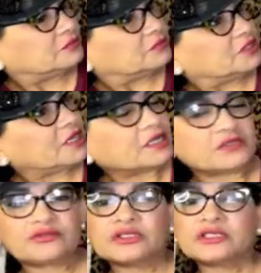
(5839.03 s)
Nice
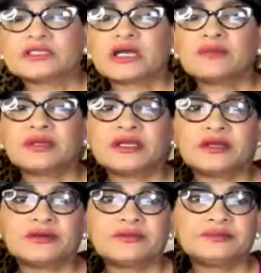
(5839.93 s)
for this time of
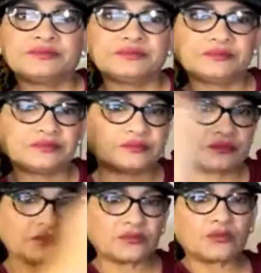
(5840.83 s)
year
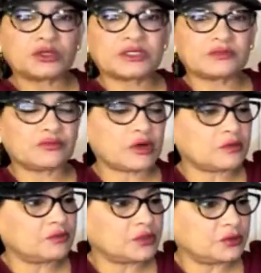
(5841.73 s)
with some
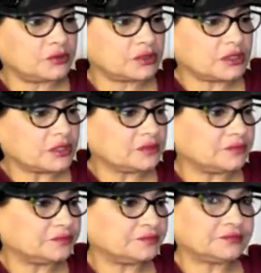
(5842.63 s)
brown boots and
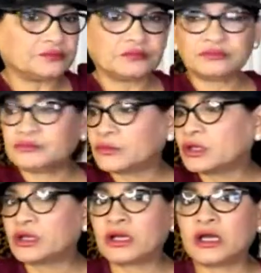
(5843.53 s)

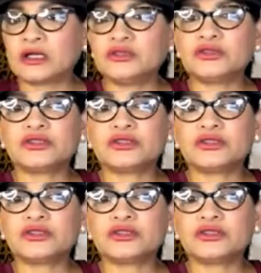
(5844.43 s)
and your